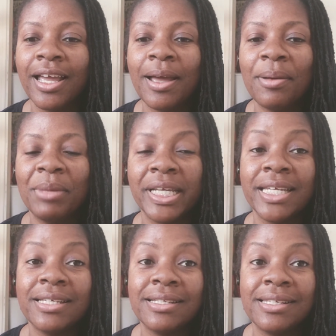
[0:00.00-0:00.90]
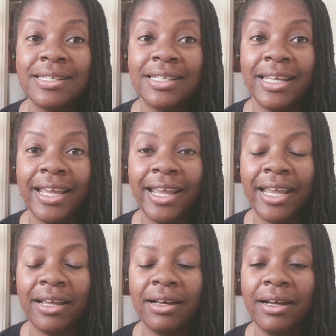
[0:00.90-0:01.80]
my kids
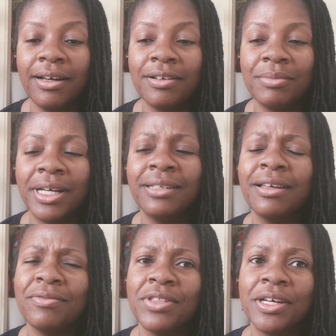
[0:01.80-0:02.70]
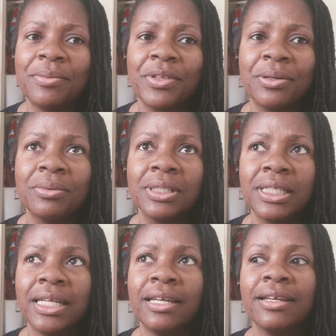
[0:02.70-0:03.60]
today. I love them. They're
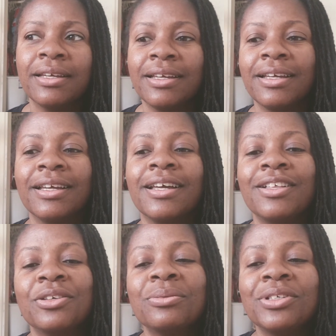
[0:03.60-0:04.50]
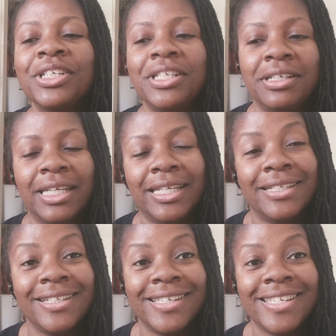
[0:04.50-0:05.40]
really good
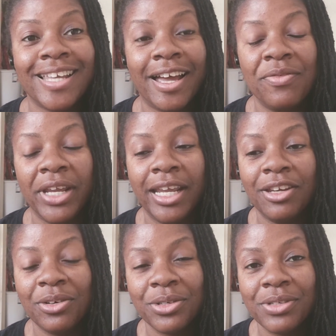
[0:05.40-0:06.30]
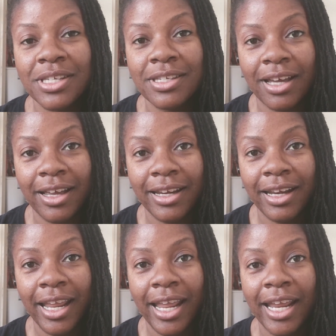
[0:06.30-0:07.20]
kids. I have an 8-year-old son
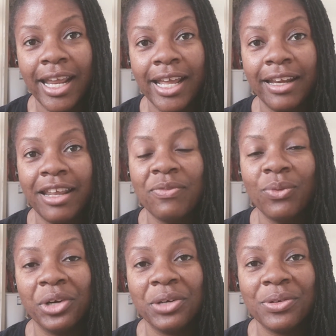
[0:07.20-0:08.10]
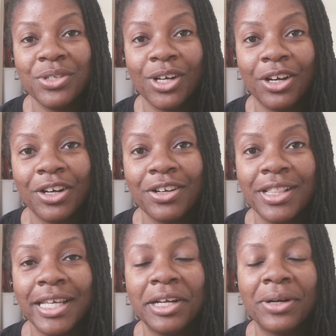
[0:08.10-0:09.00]
and a 4-year-old daughter.
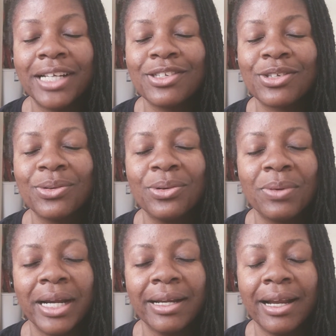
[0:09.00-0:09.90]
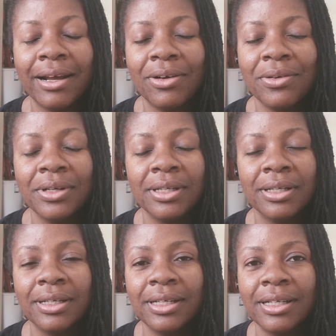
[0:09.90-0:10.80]
They are at school right now.
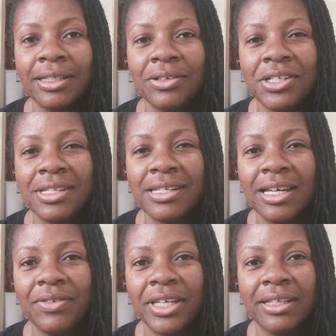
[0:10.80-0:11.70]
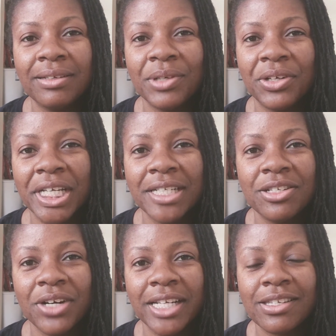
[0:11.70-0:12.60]
Don't you just love it when your kids are
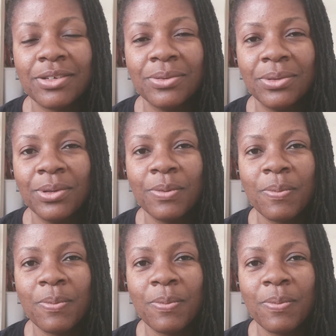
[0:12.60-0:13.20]
at school?